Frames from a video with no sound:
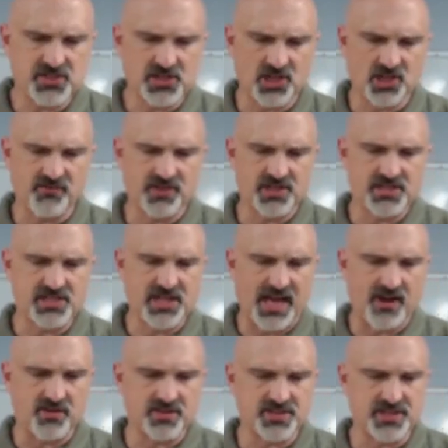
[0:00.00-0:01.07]
servants,
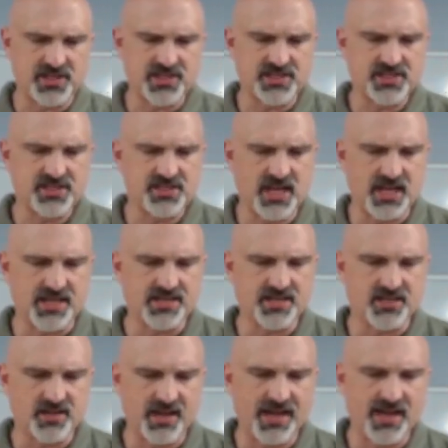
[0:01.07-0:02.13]
house, and estate,
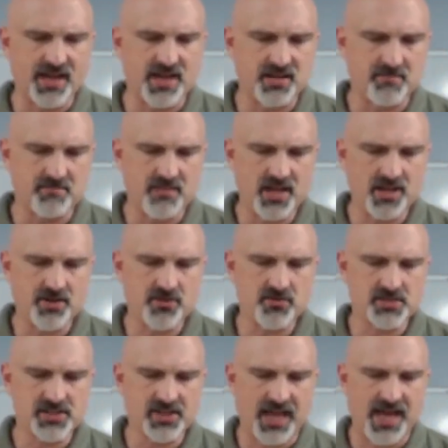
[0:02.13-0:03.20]
land,
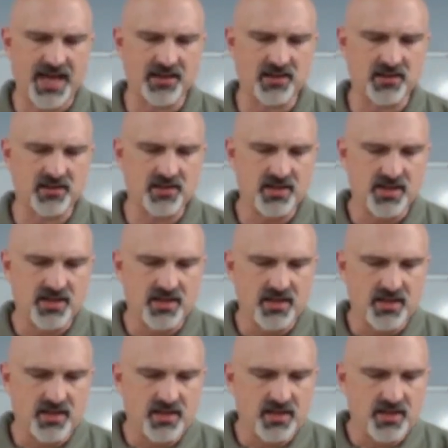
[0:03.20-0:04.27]
meadows, cattle.
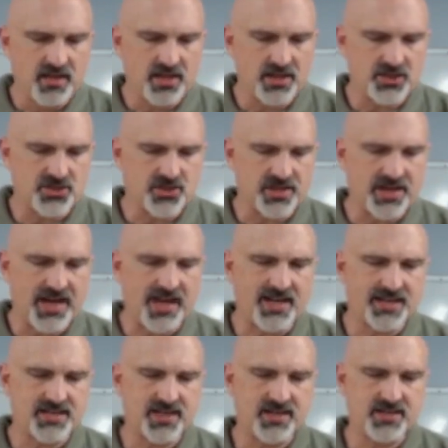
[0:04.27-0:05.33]
He should
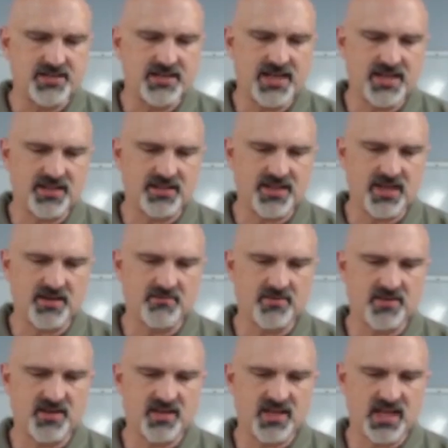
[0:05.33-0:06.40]
not take
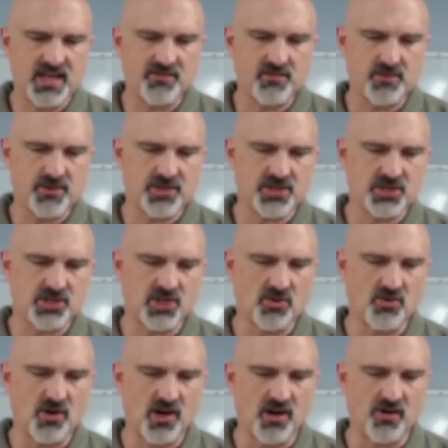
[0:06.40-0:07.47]
them, even with a
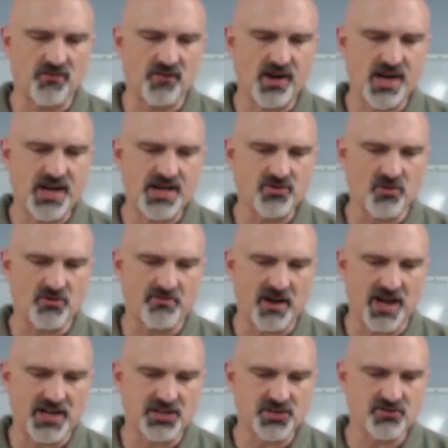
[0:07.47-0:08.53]
show of right, or
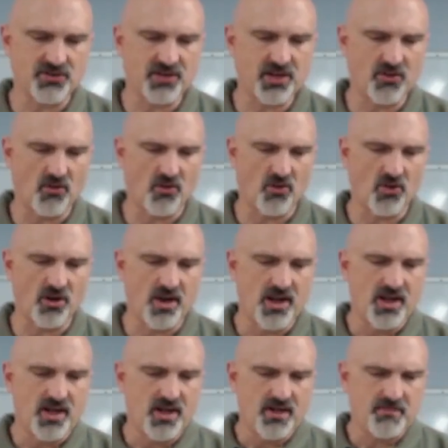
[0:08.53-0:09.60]
by trick, or
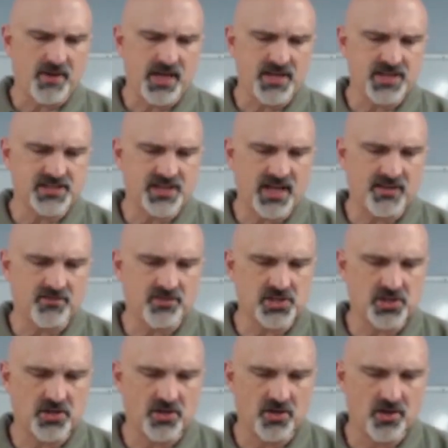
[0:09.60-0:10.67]
by his neighbor's